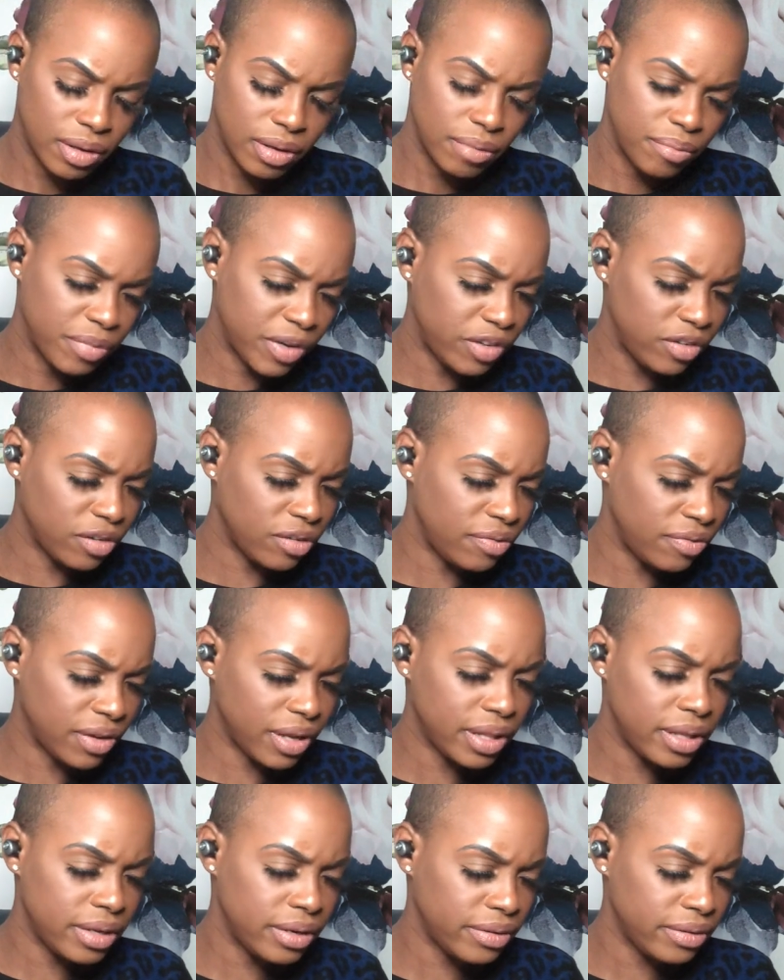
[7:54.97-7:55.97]
But you're
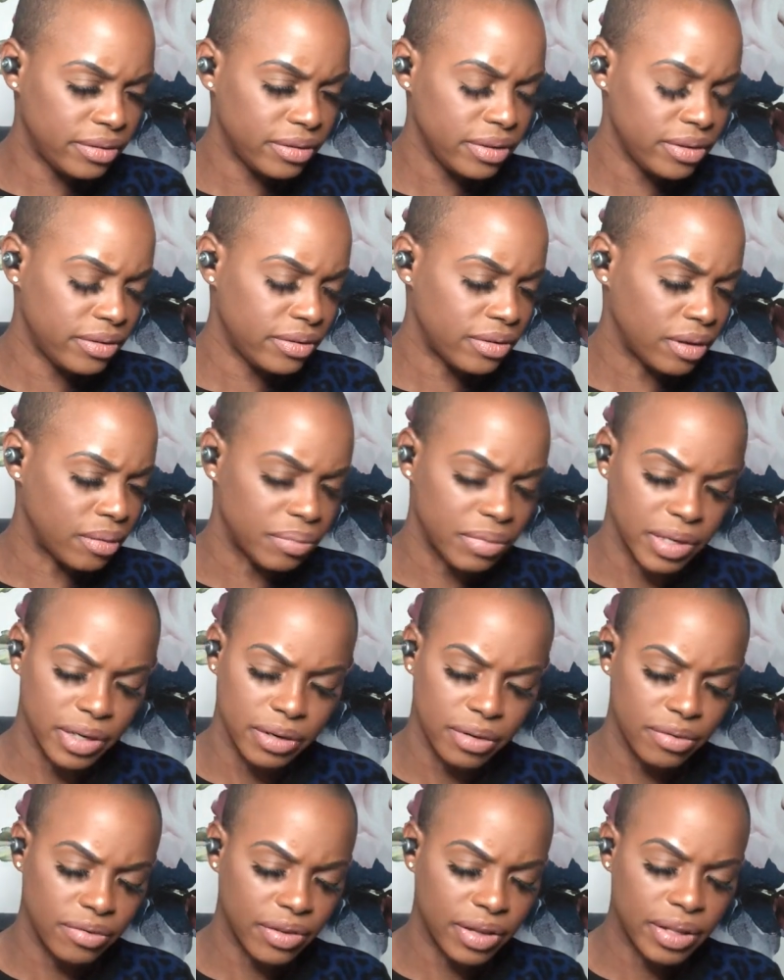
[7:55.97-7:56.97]
failing to see something.
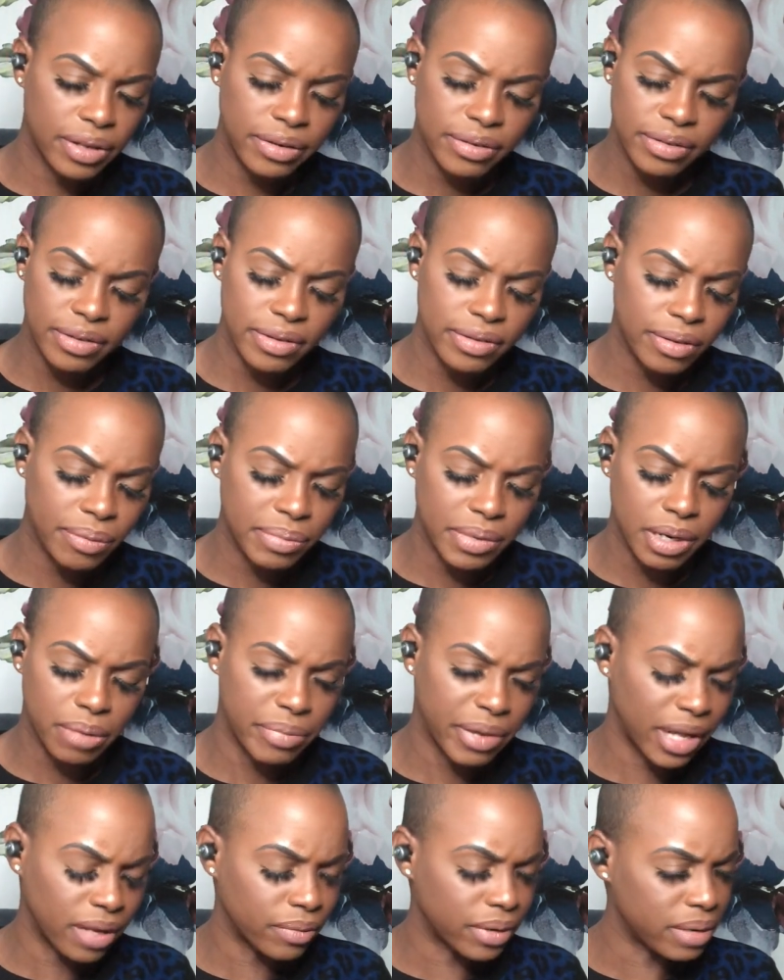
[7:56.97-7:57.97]
You're failing to see something
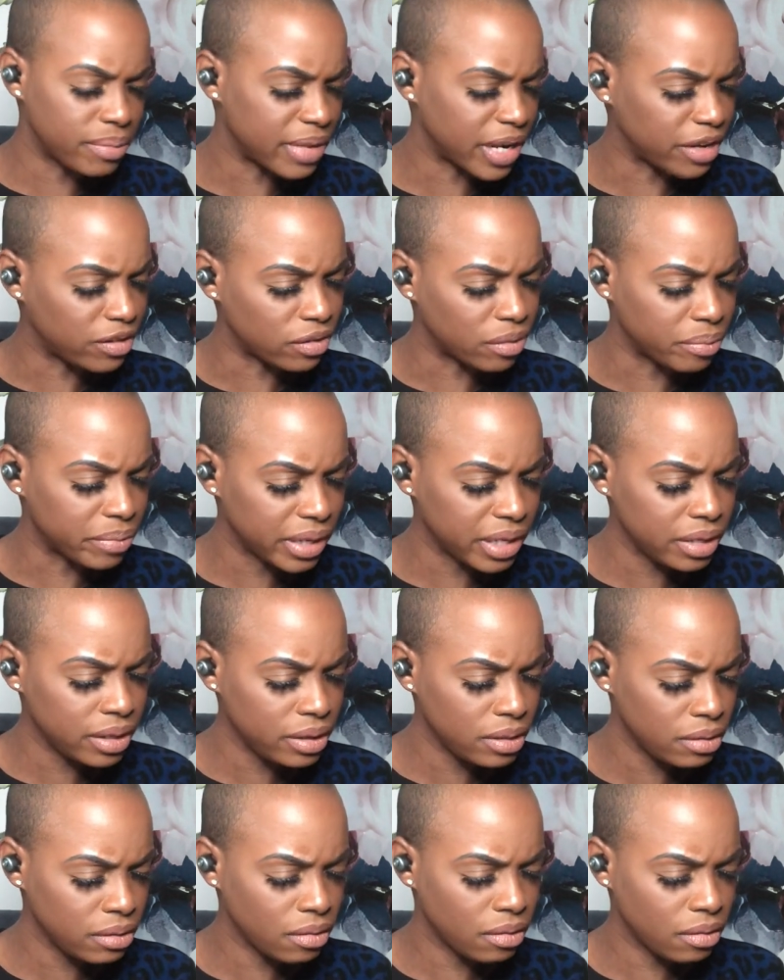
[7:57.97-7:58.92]
about the way you manage your money.